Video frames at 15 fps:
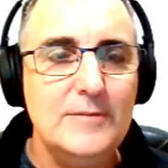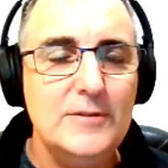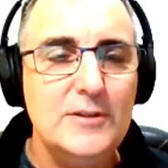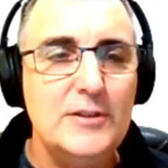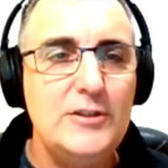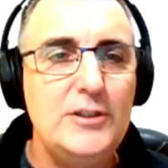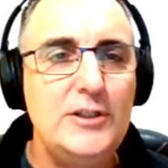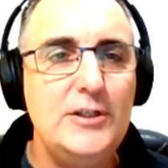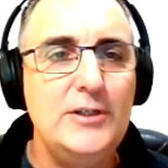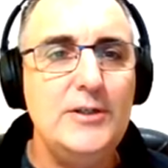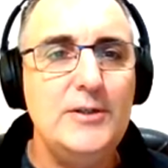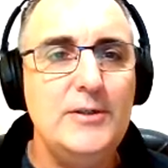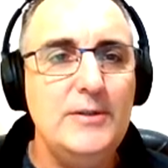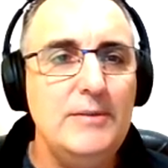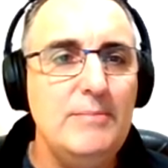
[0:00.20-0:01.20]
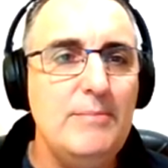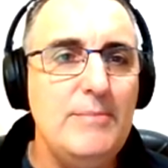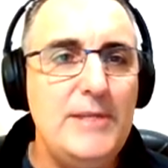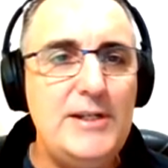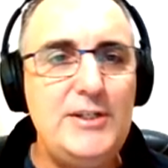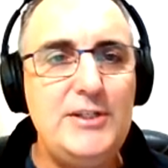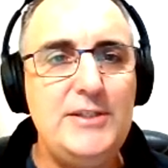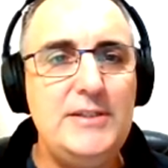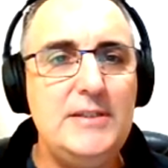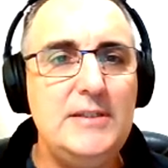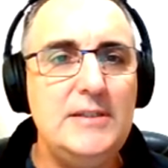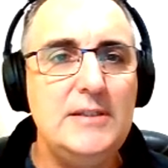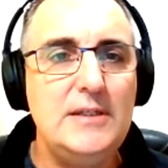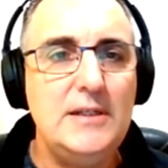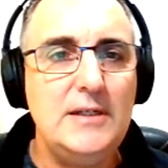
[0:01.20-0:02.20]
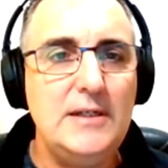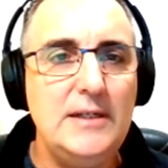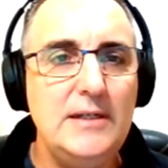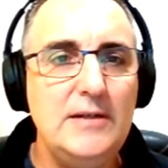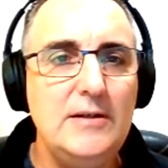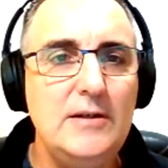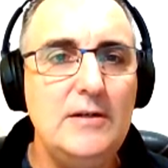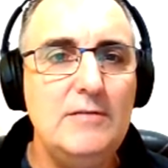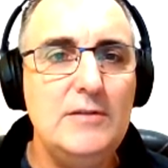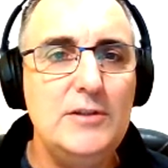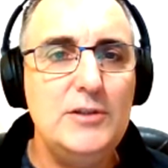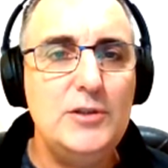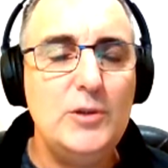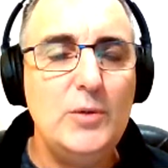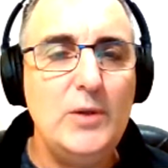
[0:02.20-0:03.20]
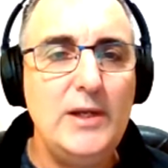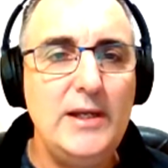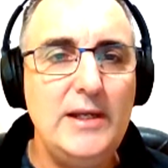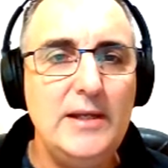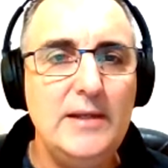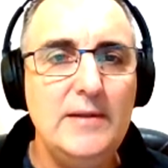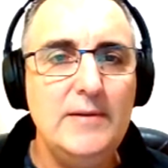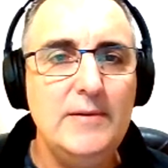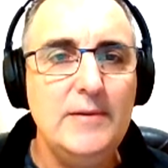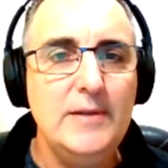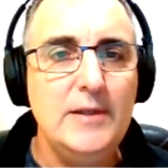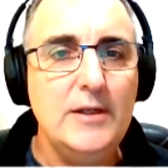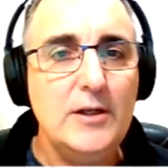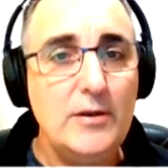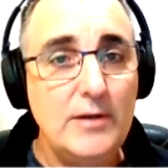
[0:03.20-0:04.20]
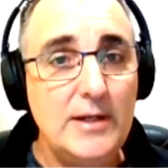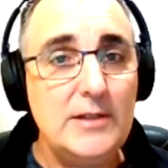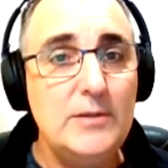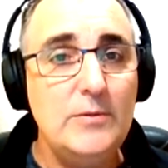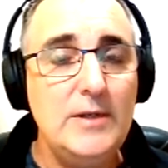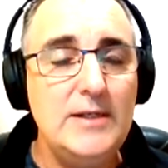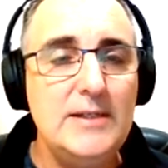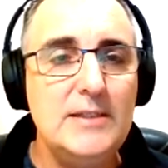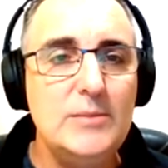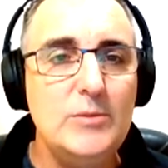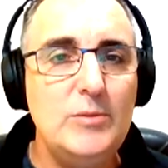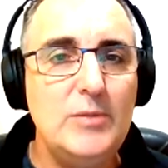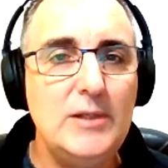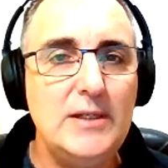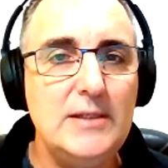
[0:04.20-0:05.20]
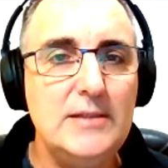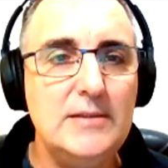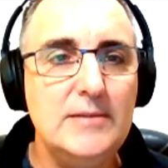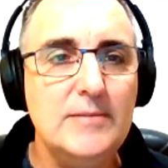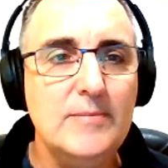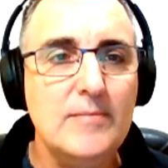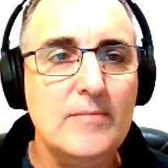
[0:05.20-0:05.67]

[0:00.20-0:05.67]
So Joe measures the side of a square, correct to 1 decimal place.